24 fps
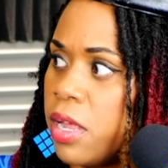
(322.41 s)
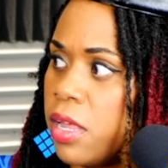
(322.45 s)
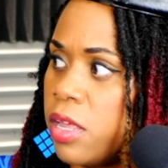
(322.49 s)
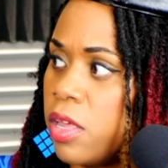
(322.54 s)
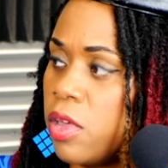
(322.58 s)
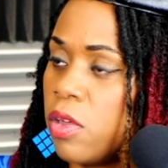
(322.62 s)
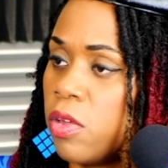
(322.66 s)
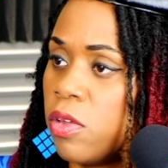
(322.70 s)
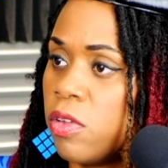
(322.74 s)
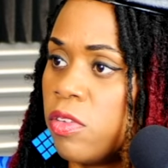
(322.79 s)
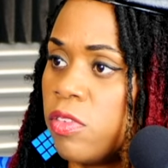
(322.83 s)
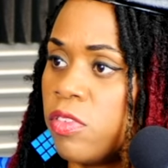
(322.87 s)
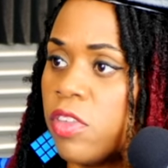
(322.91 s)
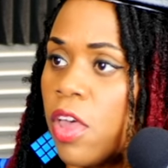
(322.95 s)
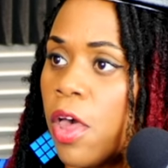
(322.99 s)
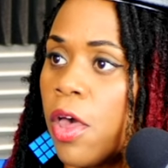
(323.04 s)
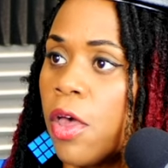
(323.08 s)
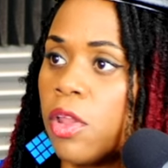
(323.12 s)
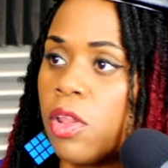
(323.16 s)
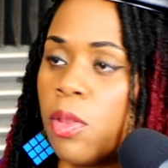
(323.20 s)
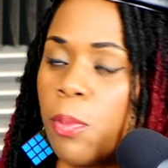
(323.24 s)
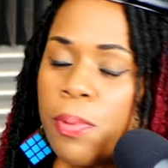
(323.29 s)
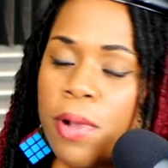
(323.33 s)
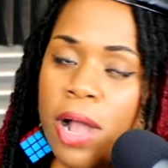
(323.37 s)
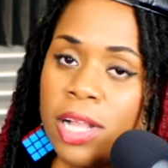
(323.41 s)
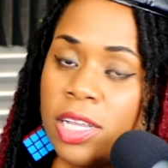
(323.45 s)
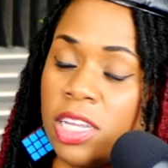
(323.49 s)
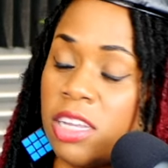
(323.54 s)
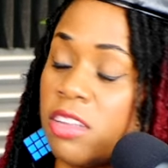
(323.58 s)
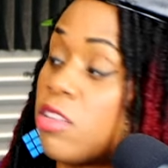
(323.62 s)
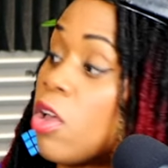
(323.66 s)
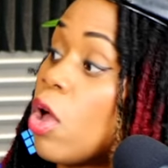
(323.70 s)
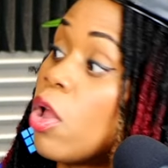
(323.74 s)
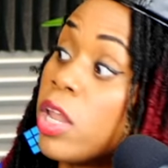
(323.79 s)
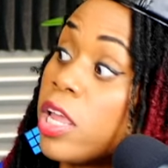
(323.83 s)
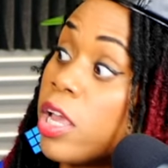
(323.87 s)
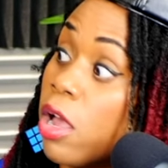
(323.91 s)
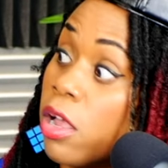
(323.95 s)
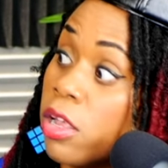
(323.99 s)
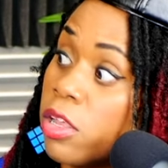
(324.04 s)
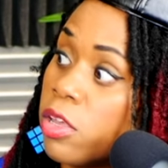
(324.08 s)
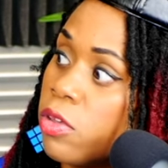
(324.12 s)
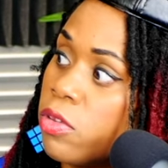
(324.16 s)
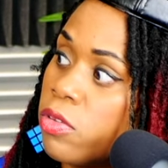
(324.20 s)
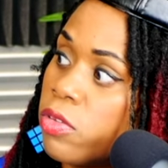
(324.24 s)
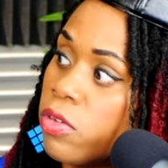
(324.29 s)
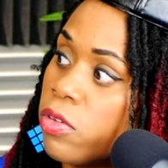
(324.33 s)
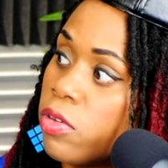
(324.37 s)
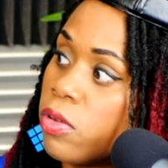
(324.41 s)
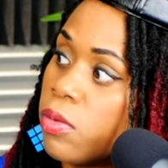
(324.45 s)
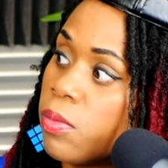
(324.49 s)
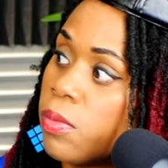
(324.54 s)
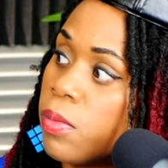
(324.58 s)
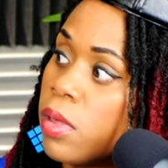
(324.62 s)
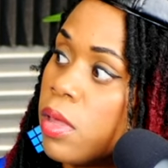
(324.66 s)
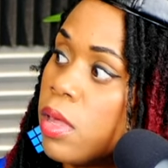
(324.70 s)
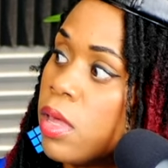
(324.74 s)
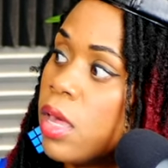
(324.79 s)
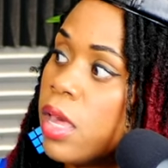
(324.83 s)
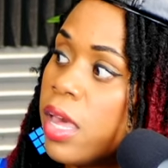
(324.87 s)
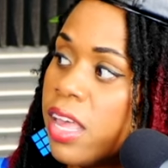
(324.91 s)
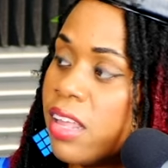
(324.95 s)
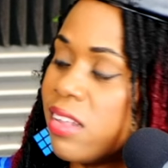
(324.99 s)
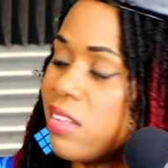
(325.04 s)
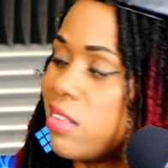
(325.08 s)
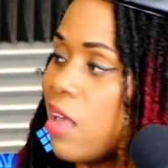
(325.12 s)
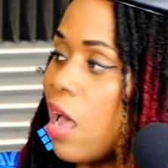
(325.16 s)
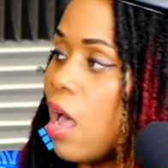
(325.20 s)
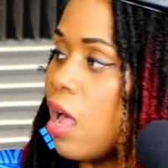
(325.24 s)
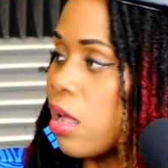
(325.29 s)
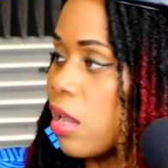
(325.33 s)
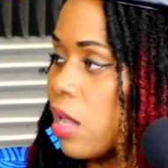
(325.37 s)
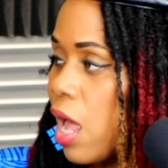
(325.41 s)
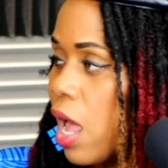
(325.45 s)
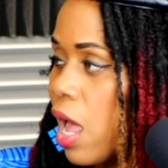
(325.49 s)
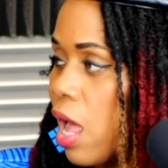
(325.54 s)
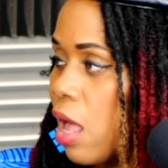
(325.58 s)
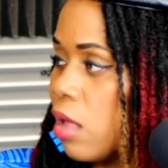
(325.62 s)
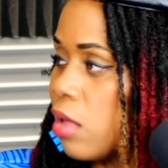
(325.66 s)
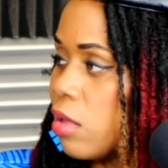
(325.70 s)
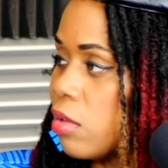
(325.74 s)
and use. So the project's only on YouTube okay. and SoundCloud.